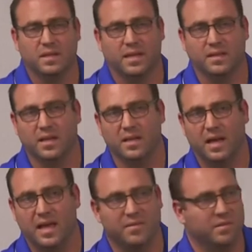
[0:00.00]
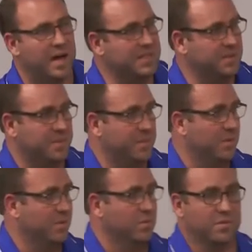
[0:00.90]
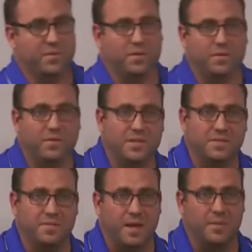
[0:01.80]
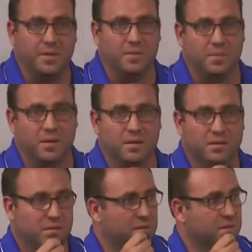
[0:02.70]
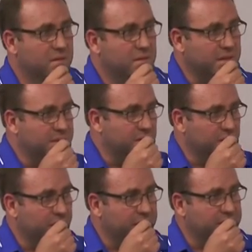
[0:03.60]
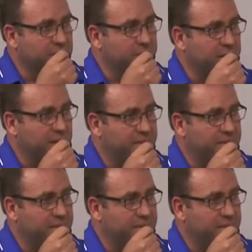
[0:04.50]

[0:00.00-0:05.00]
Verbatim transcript: And then I have lots of people who refer their friends and family to me. This little girl right here is giving me like